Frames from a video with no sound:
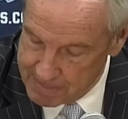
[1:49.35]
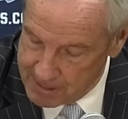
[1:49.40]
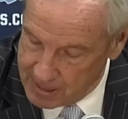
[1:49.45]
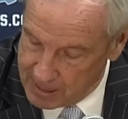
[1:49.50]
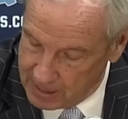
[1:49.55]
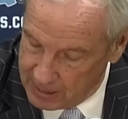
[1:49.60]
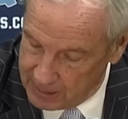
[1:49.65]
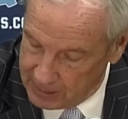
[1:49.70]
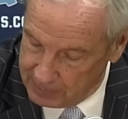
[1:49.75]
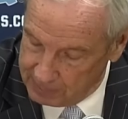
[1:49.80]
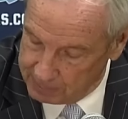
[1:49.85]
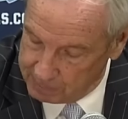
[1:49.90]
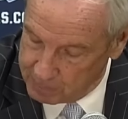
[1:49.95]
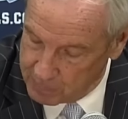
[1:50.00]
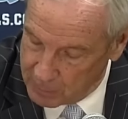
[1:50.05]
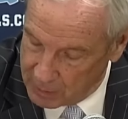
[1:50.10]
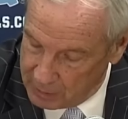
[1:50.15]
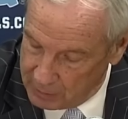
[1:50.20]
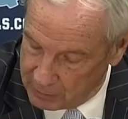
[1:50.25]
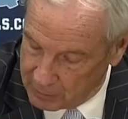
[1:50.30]

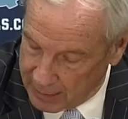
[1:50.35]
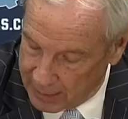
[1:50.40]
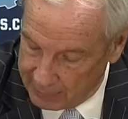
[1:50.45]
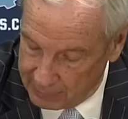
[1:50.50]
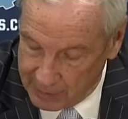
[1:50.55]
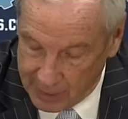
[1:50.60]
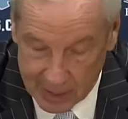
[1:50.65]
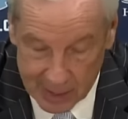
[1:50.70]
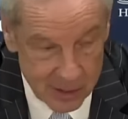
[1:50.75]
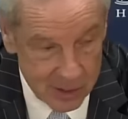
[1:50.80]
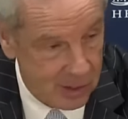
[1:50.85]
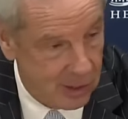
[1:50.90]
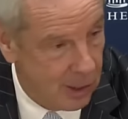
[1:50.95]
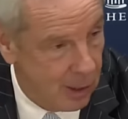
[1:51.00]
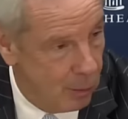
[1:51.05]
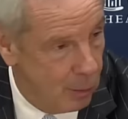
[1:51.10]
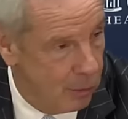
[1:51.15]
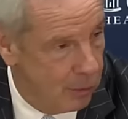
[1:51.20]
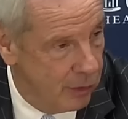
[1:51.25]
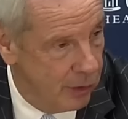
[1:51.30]
Five guys in
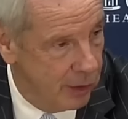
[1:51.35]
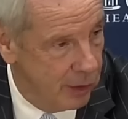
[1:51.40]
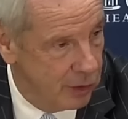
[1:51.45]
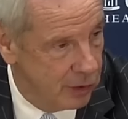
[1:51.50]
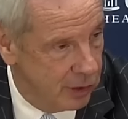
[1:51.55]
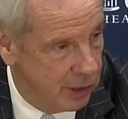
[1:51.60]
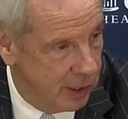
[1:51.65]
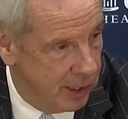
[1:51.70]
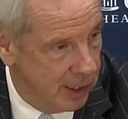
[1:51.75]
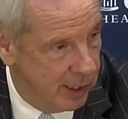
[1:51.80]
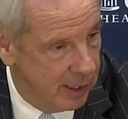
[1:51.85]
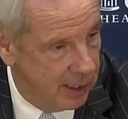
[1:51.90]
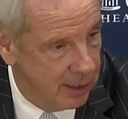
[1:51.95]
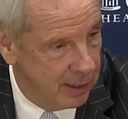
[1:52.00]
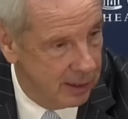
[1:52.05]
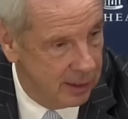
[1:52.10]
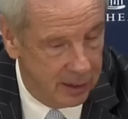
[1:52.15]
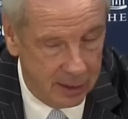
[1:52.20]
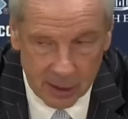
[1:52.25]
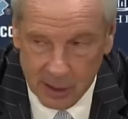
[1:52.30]
double figures
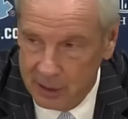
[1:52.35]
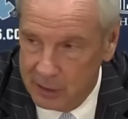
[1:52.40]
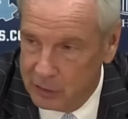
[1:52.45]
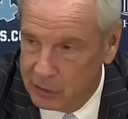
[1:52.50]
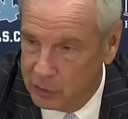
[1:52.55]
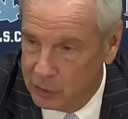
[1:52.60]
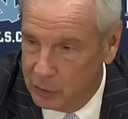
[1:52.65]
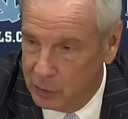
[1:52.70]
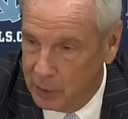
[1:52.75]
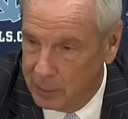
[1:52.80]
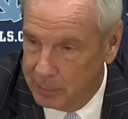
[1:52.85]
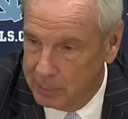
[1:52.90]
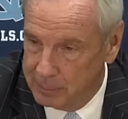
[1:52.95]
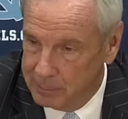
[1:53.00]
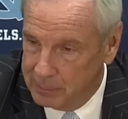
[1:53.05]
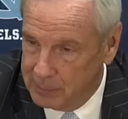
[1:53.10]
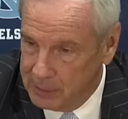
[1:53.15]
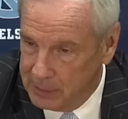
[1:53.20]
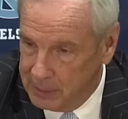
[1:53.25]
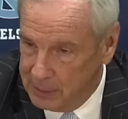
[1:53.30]
again, and two
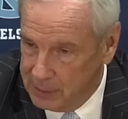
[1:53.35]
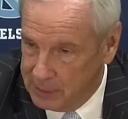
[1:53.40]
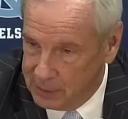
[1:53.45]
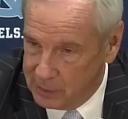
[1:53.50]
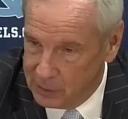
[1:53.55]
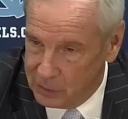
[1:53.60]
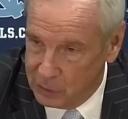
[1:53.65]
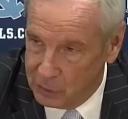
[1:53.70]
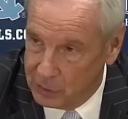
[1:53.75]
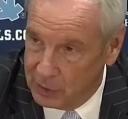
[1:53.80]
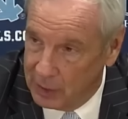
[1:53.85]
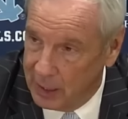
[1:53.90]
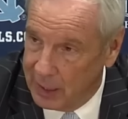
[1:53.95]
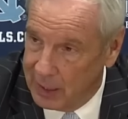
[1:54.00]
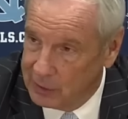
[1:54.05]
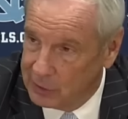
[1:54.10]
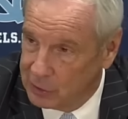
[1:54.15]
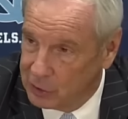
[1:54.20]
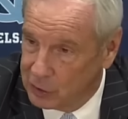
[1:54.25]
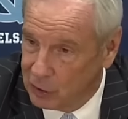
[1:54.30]
of the
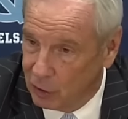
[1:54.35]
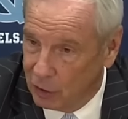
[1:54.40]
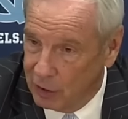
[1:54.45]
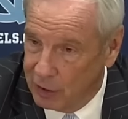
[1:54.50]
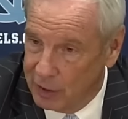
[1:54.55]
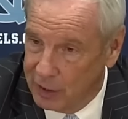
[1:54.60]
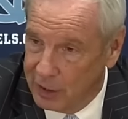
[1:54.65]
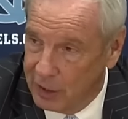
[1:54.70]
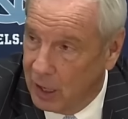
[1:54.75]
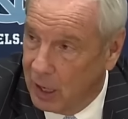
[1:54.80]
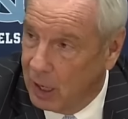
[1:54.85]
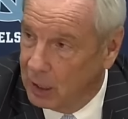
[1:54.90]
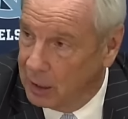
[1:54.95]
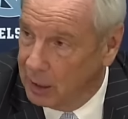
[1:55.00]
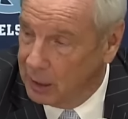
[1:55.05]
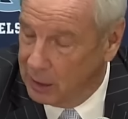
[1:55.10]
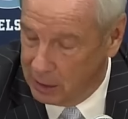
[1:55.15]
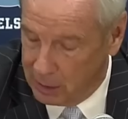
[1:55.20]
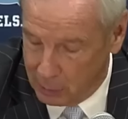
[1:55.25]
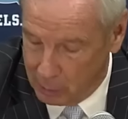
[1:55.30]
guys that started did not
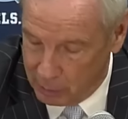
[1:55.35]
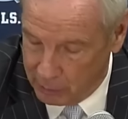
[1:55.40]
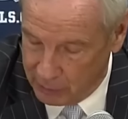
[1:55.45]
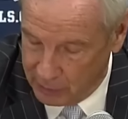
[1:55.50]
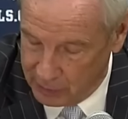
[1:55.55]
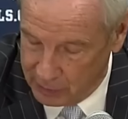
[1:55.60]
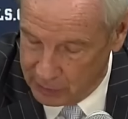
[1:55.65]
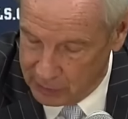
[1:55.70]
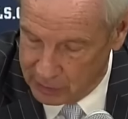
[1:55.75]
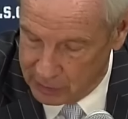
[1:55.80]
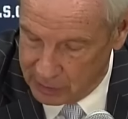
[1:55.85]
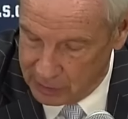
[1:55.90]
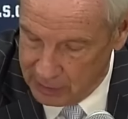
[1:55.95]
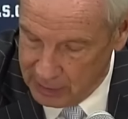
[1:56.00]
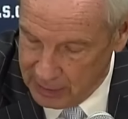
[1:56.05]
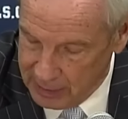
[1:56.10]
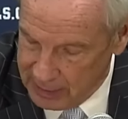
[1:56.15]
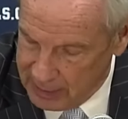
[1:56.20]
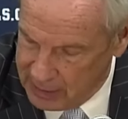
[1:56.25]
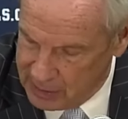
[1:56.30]
get in double figures.
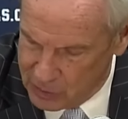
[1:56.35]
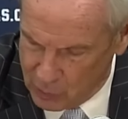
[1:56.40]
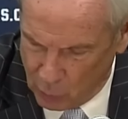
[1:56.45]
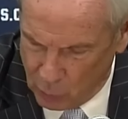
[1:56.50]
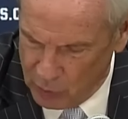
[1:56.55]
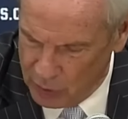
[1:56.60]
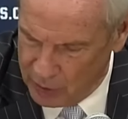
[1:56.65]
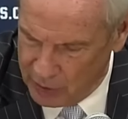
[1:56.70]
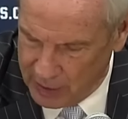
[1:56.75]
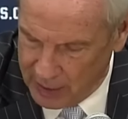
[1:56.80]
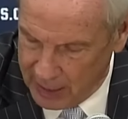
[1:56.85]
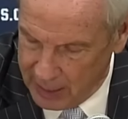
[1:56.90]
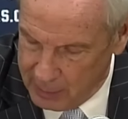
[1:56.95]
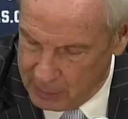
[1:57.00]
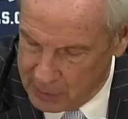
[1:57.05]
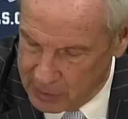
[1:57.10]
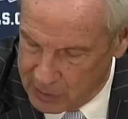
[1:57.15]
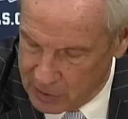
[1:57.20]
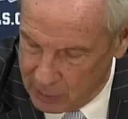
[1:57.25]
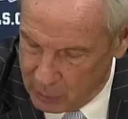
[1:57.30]
It's a weird game
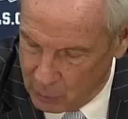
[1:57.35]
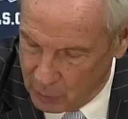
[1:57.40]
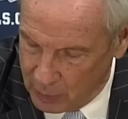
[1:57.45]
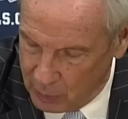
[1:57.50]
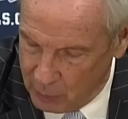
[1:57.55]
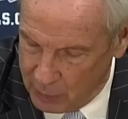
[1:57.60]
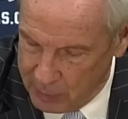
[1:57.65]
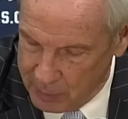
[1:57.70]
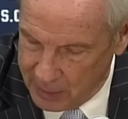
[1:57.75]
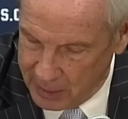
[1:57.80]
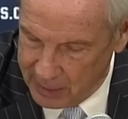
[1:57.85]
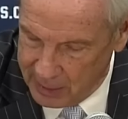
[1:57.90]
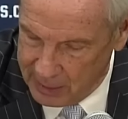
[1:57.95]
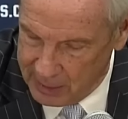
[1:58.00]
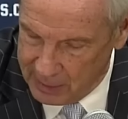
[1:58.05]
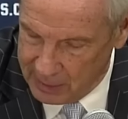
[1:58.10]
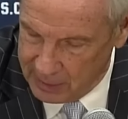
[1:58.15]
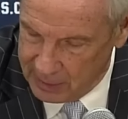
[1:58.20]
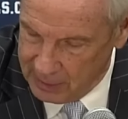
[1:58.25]
in some way. We made